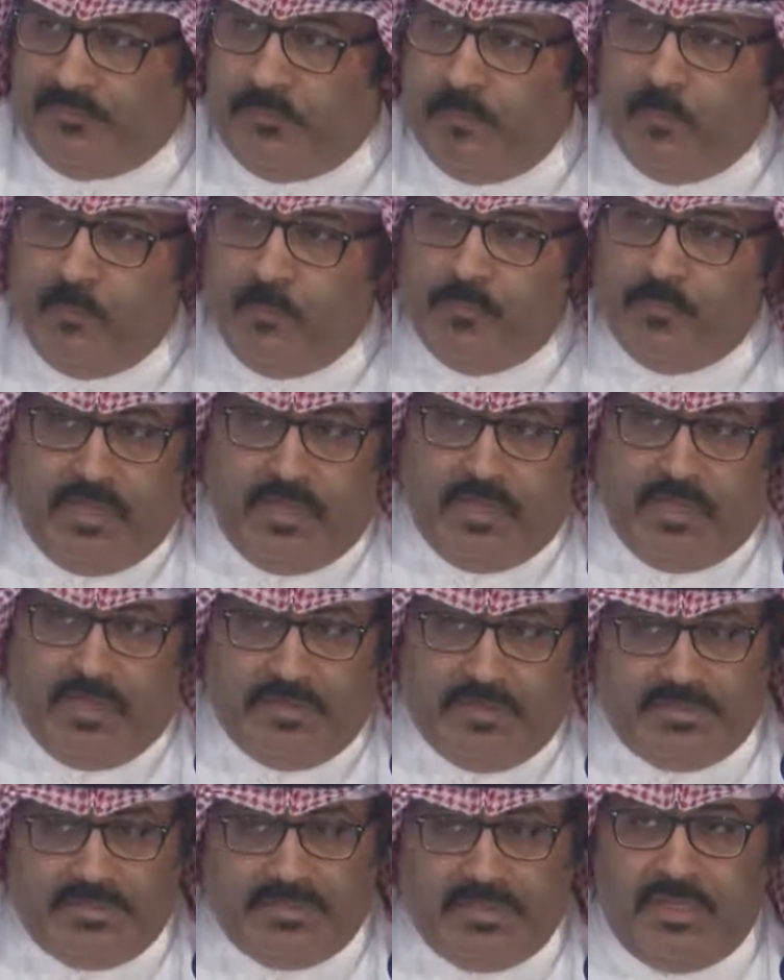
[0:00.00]
in
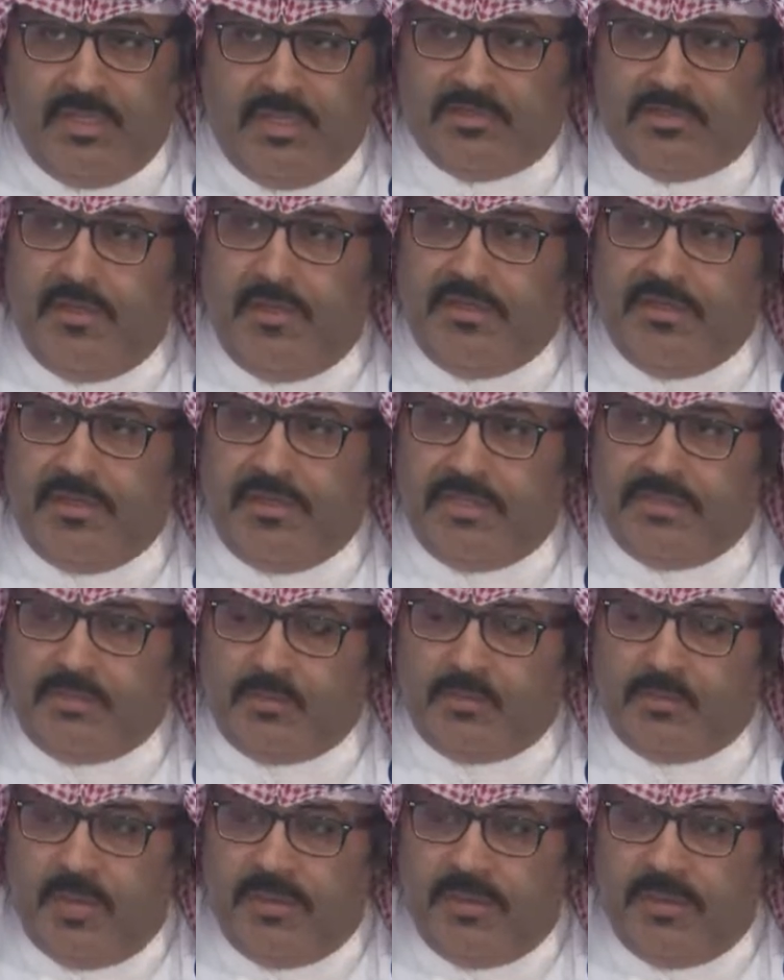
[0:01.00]
accordance with the traffic light